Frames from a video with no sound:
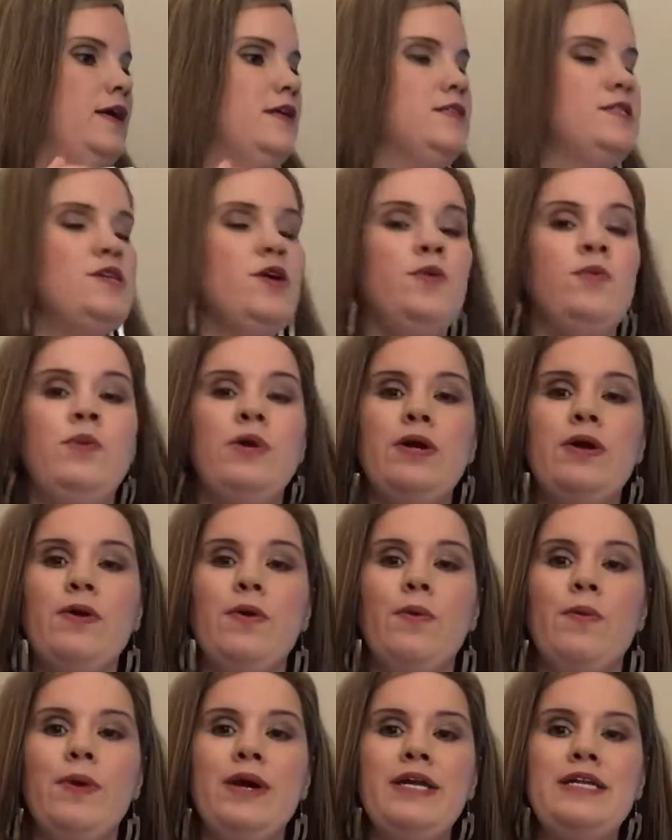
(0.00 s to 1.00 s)
So we're
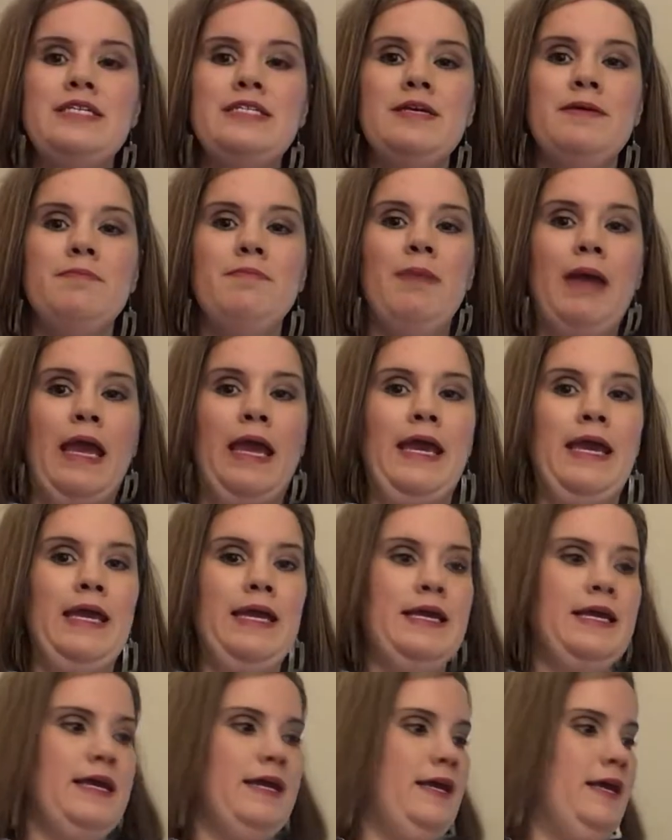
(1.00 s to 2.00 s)
going to
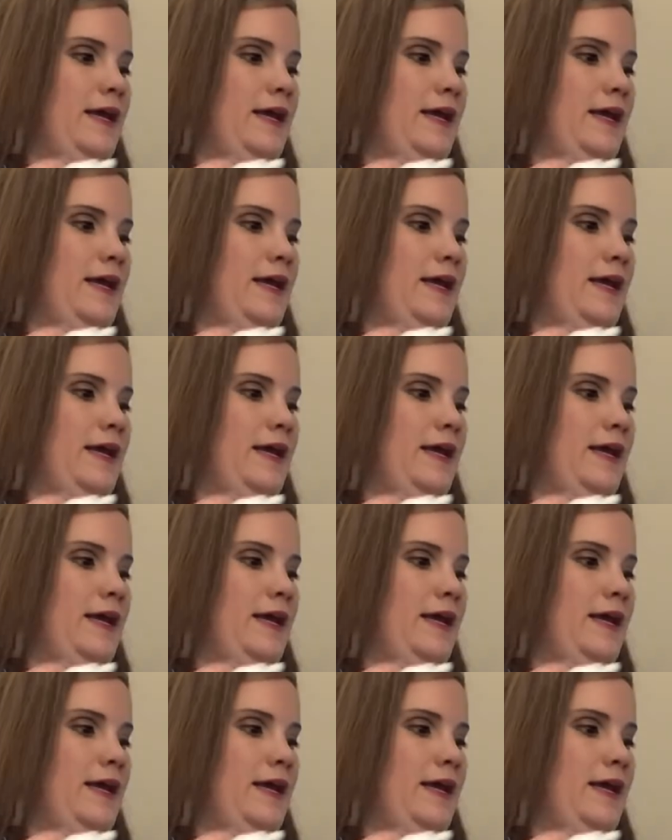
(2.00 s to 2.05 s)
make